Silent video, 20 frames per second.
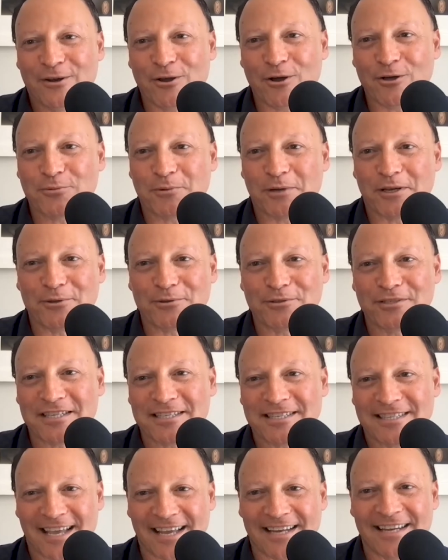knows what you
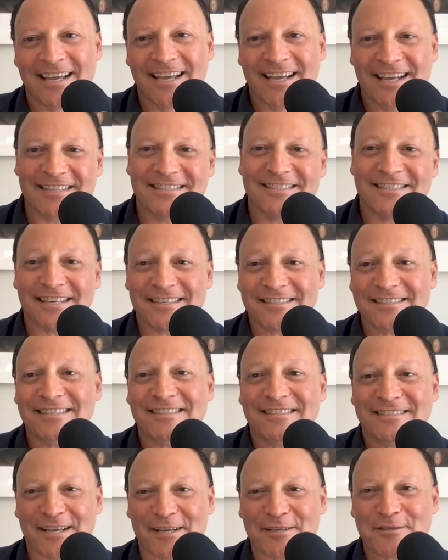just said. The
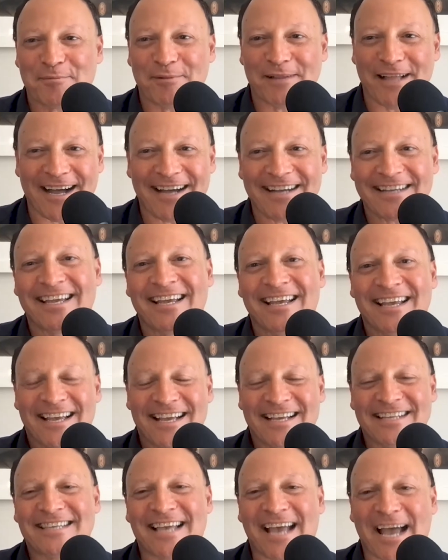66 block
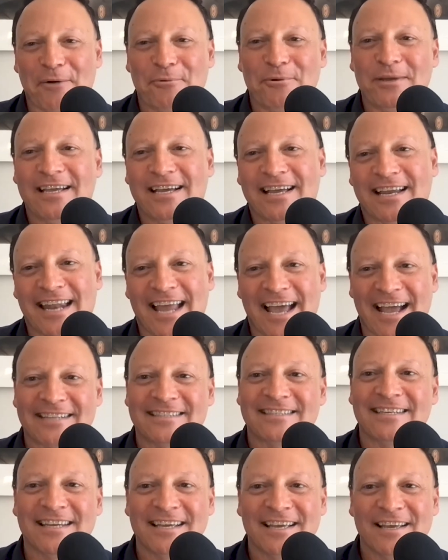is how we
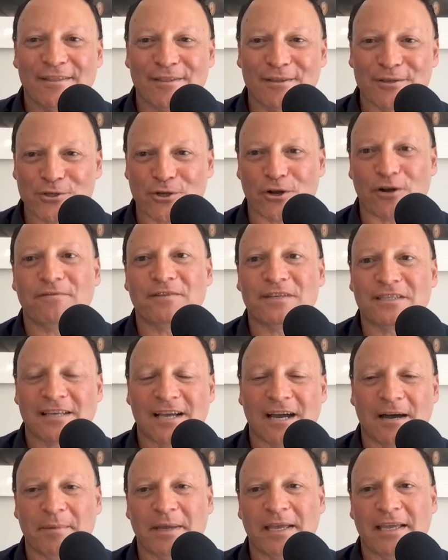connect the service
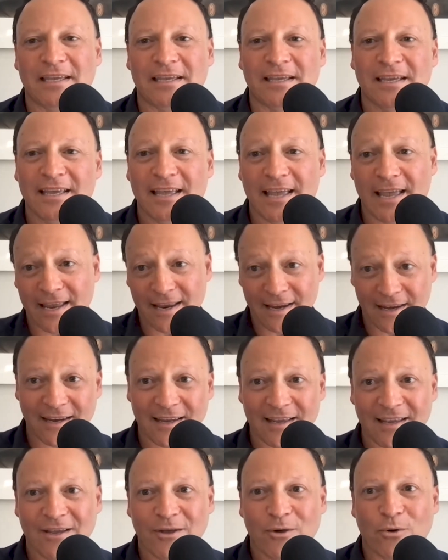coming
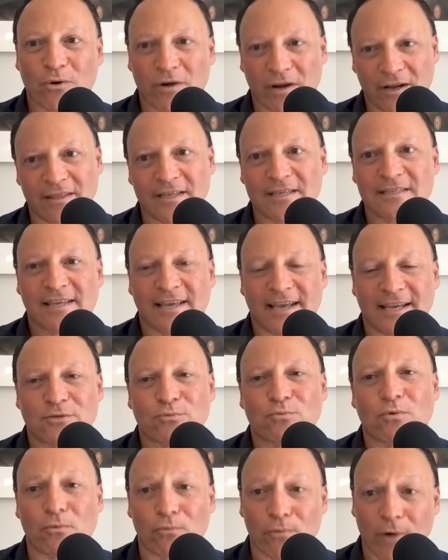in, or in this
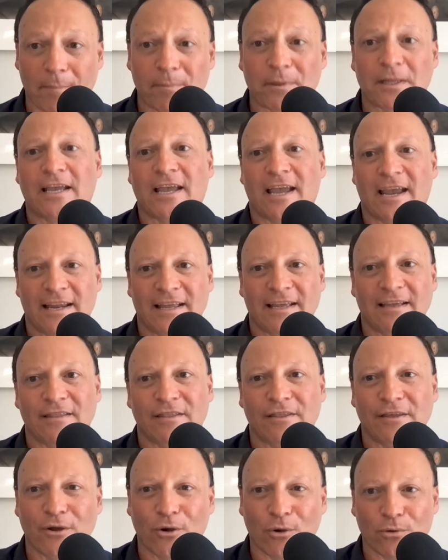case, we're
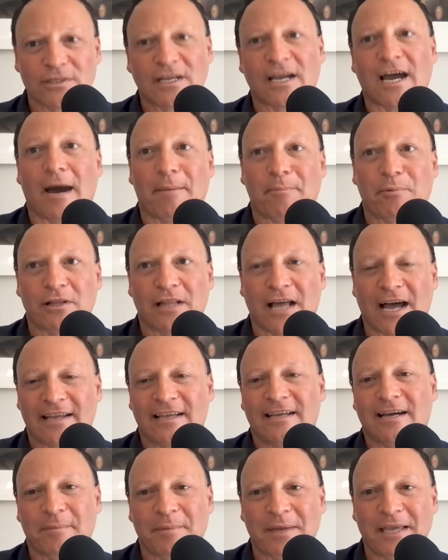replicating the old copper
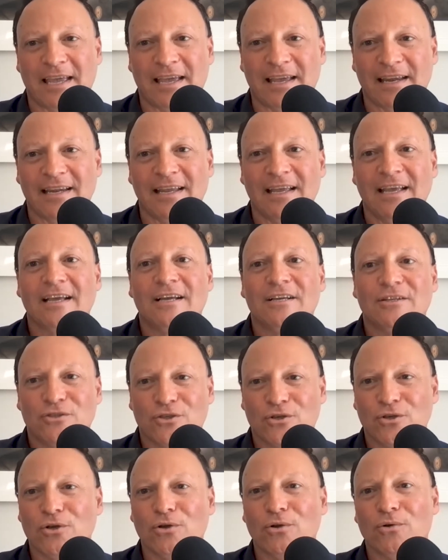line coming in
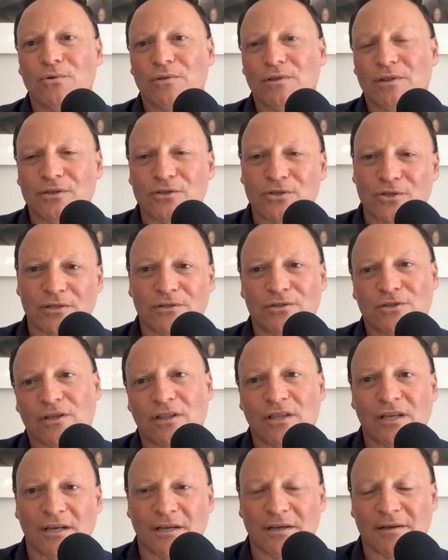to
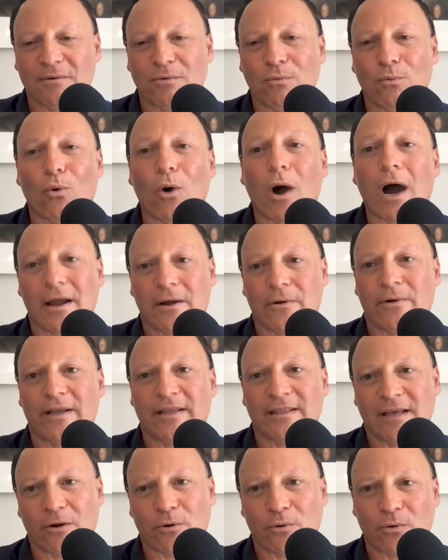the
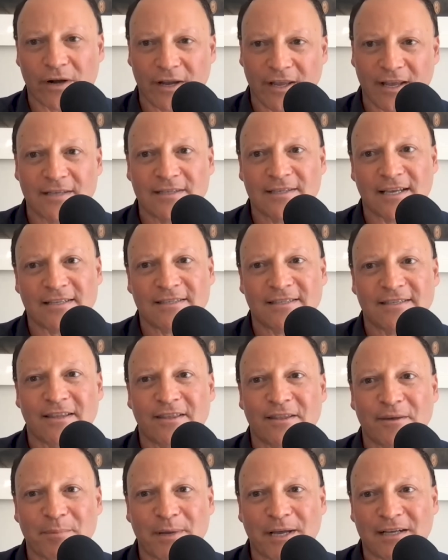wiring that already exists
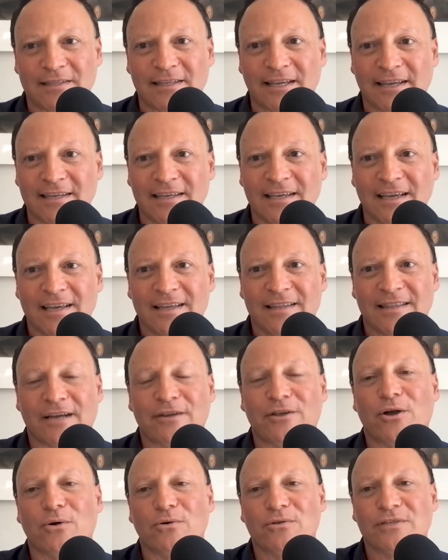in the building
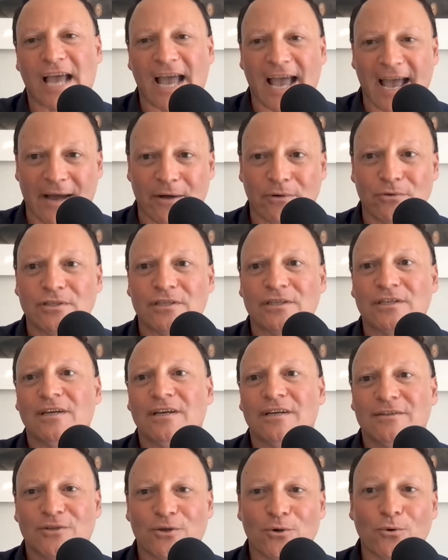that goes out
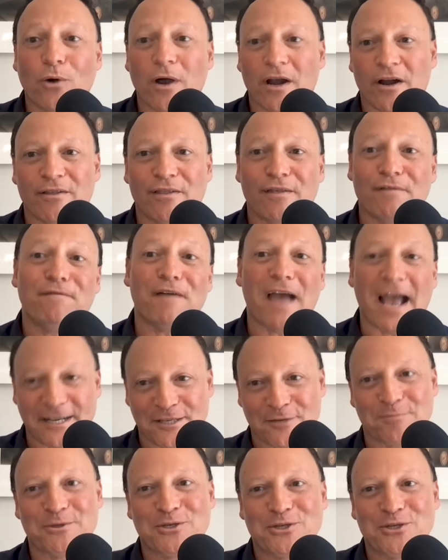to where the fax